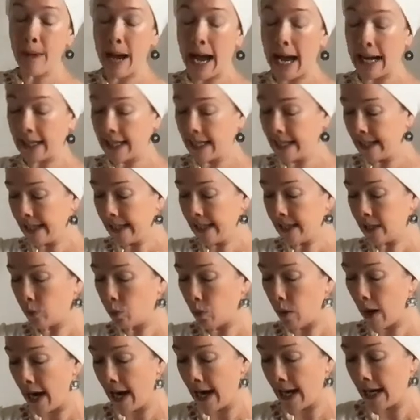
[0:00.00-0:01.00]
back in this
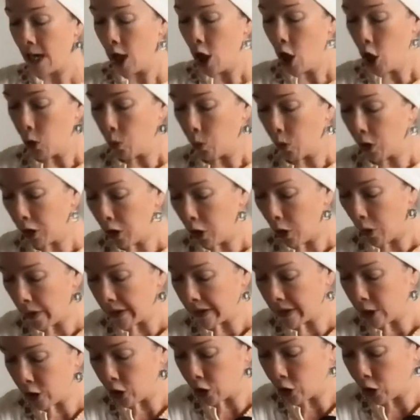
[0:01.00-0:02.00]
way, we're going
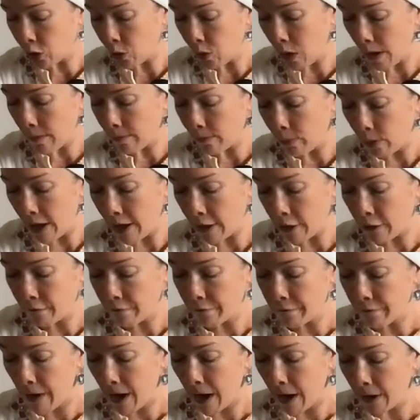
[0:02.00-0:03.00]
to do a breath of
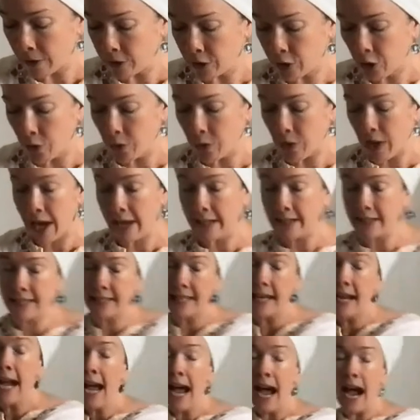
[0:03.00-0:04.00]
fire. So that's
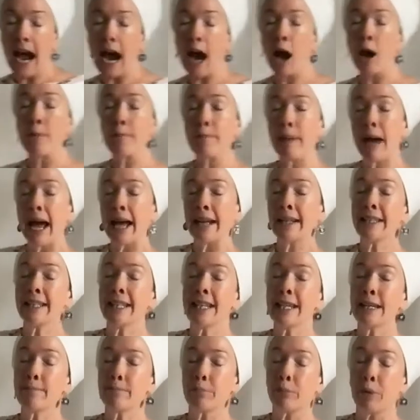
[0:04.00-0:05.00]
our
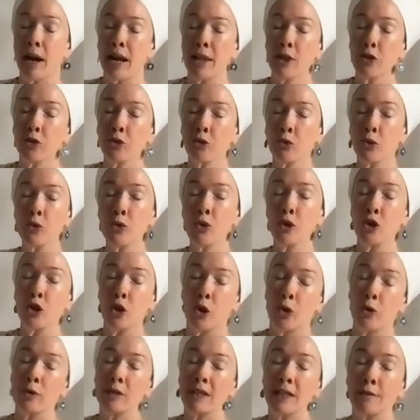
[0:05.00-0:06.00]
panting breath through the
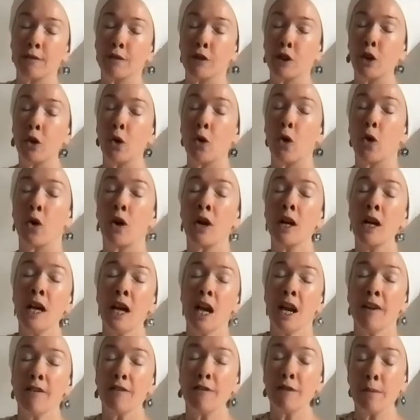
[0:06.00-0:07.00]
nose. If you're
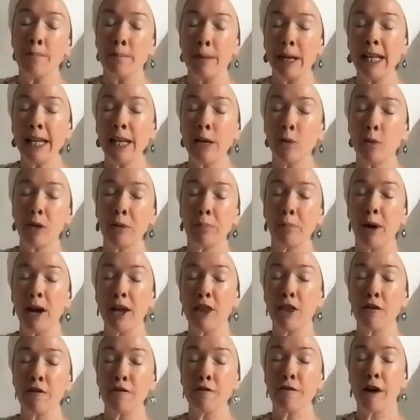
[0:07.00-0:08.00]
familiar with
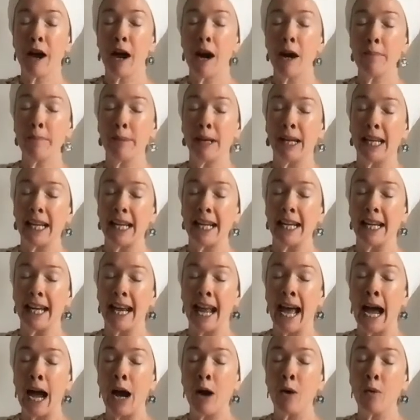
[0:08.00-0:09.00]
breath of fire, begin
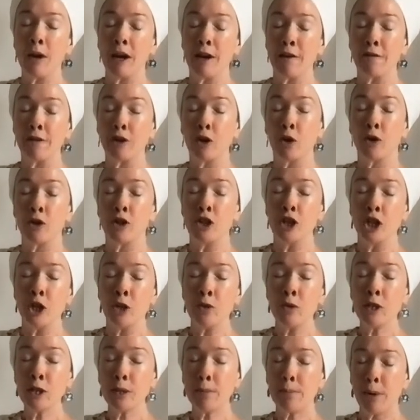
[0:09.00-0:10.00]
now. If you're
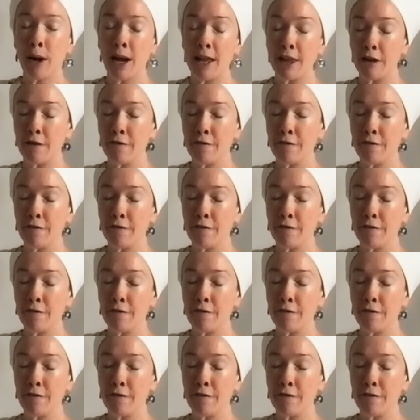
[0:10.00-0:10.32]
new to breath